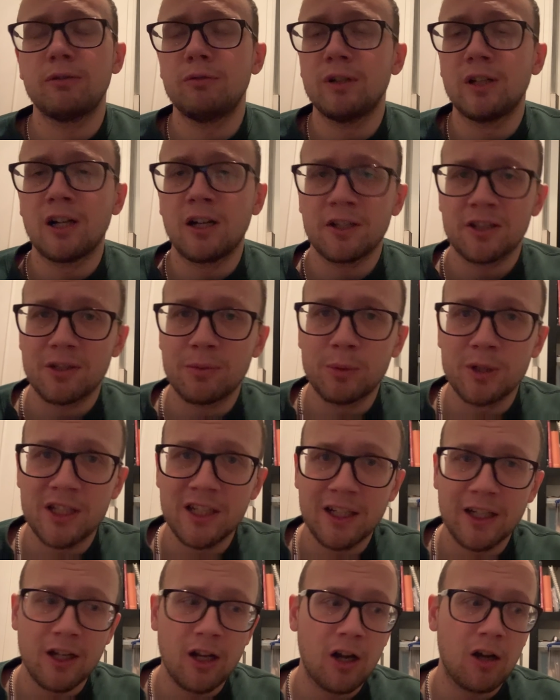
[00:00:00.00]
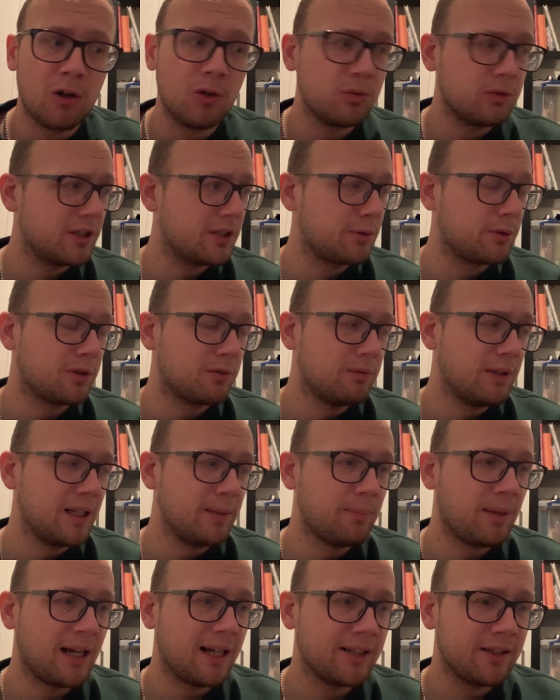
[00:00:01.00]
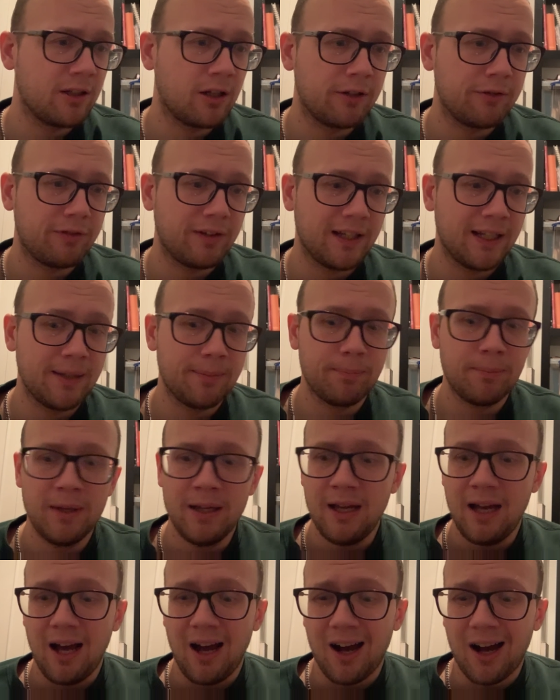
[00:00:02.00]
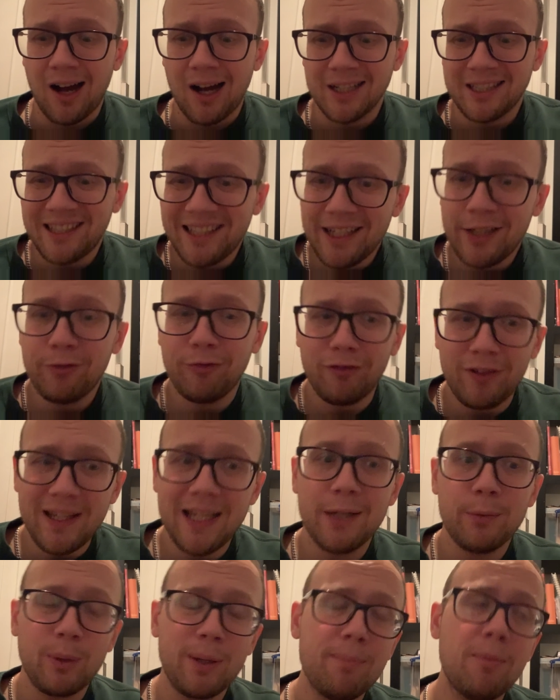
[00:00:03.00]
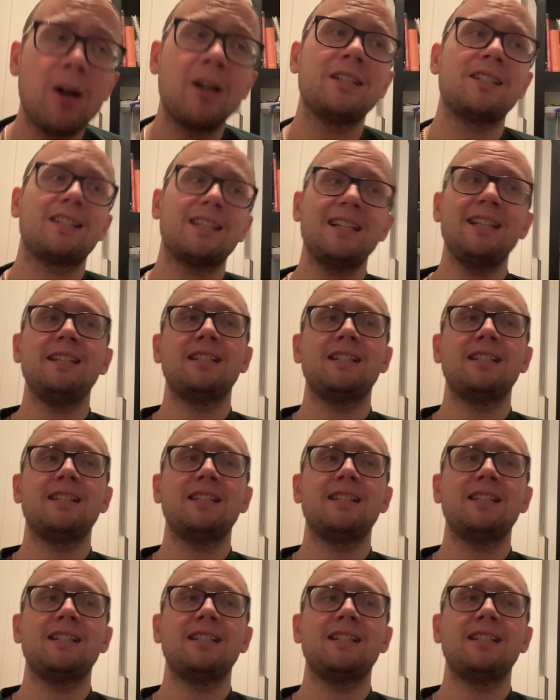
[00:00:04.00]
Runarsson was in goal. This was a really bad night for him. I did fear we might see